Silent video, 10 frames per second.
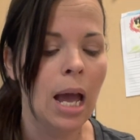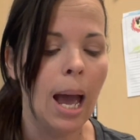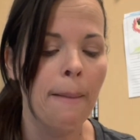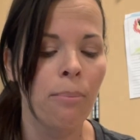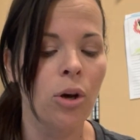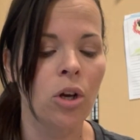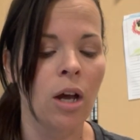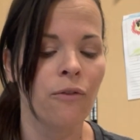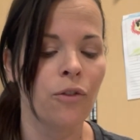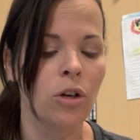I put
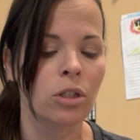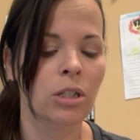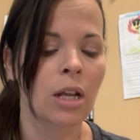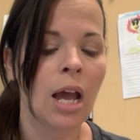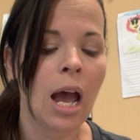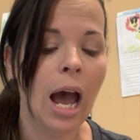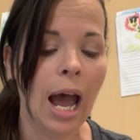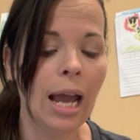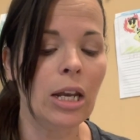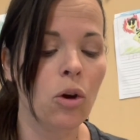God first.
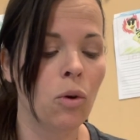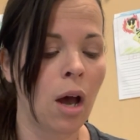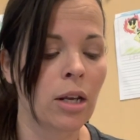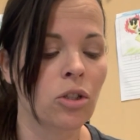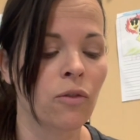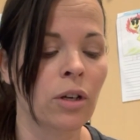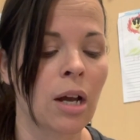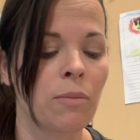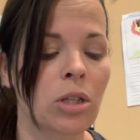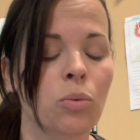I know God has
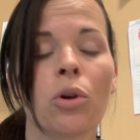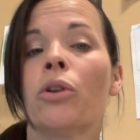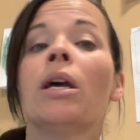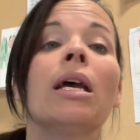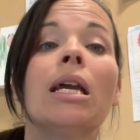overcome this world.